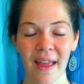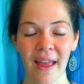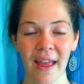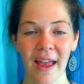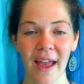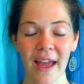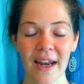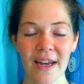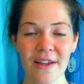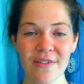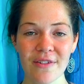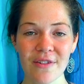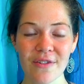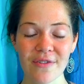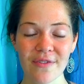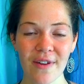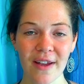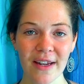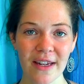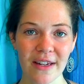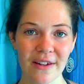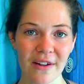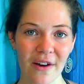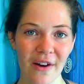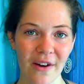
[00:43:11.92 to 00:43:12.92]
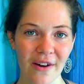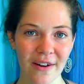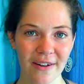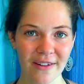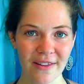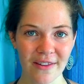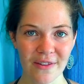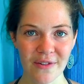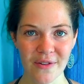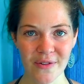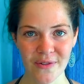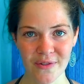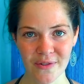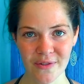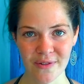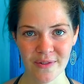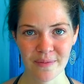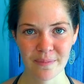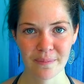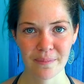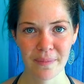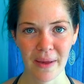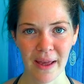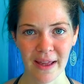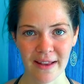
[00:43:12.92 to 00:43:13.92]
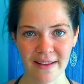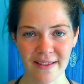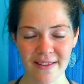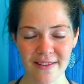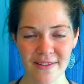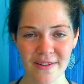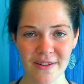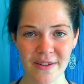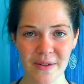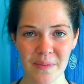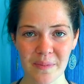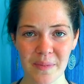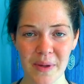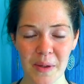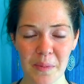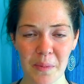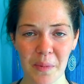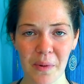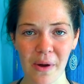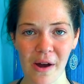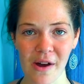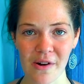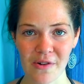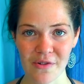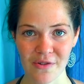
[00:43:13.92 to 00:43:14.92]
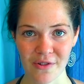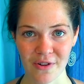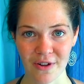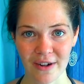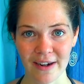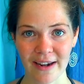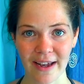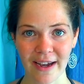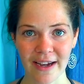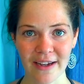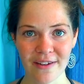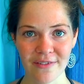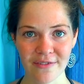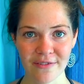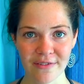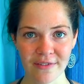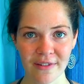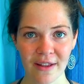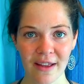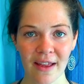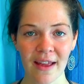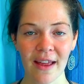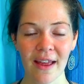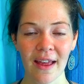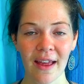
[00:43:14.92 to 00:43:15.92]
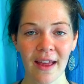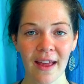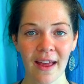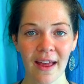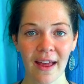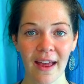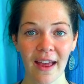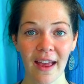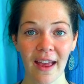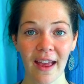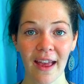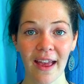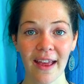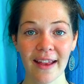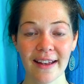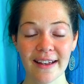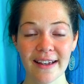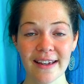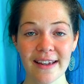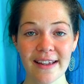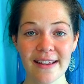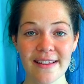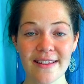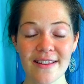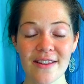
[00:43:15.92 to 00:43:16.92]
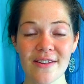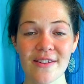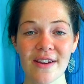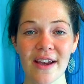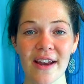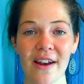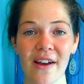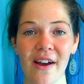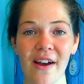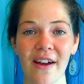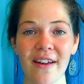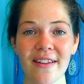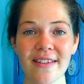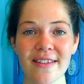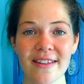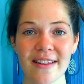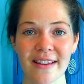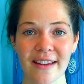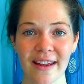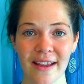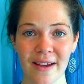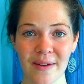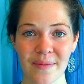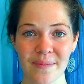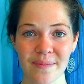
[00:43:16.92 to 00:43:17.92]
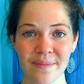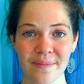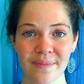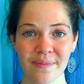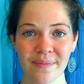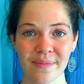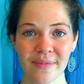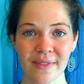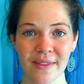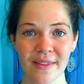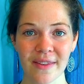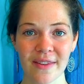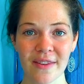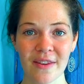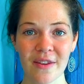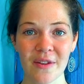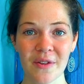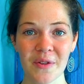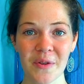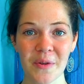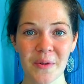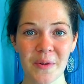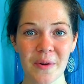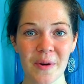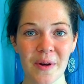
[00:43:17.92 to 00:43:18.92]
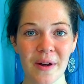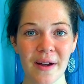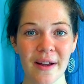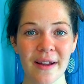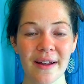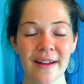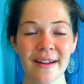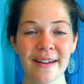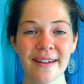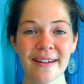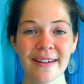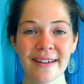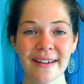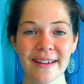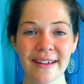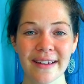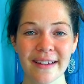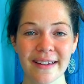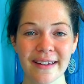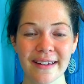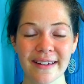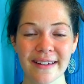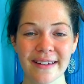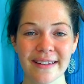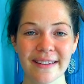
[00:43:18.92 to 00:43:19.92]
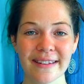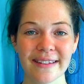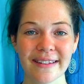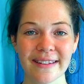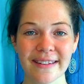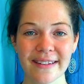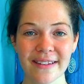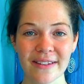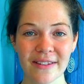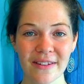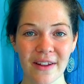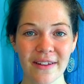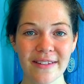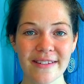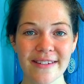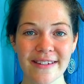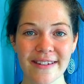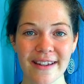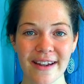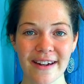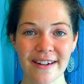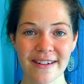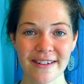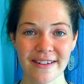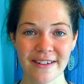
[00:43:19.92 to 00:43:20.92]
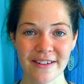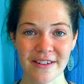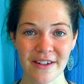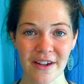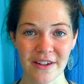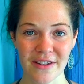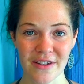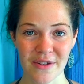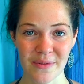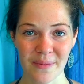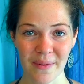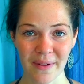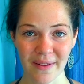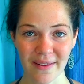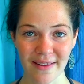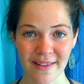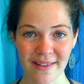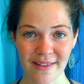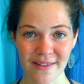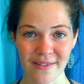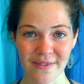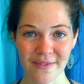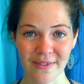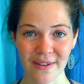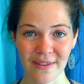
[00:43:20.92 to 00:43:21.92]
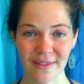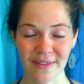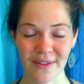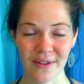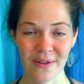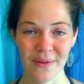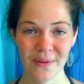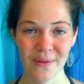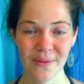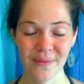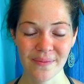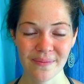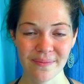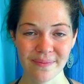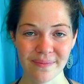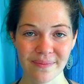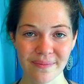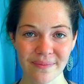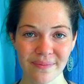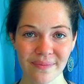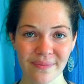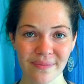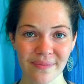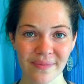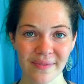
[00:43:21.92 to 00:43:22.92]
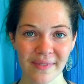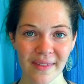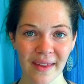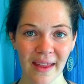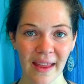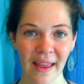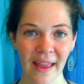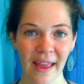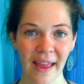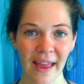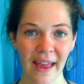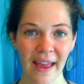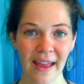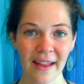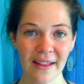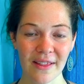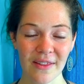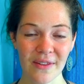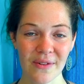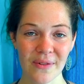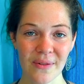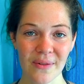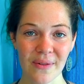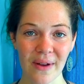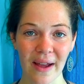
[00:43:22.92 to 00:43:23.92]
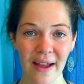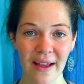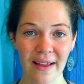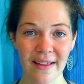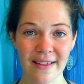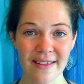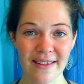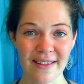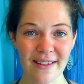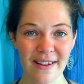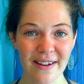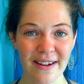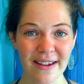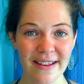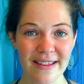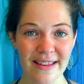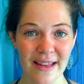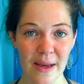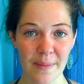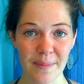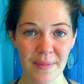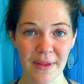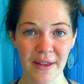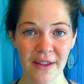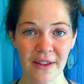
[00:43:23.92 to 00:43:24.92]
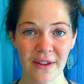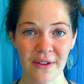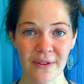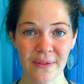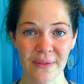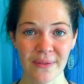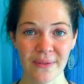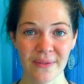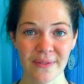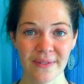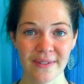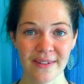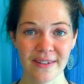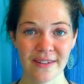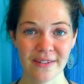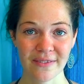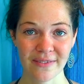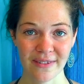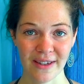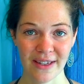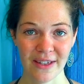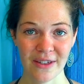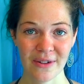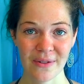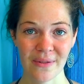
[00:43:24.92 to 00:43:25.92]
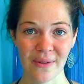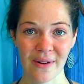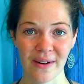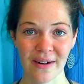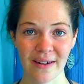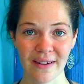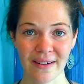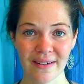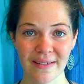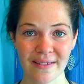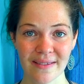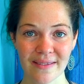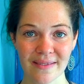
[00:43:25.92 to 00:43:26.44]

And if you find it hard to ban certain people out of your life, at least you can ask them to not share their judgments with you and to start accepting you the way you are.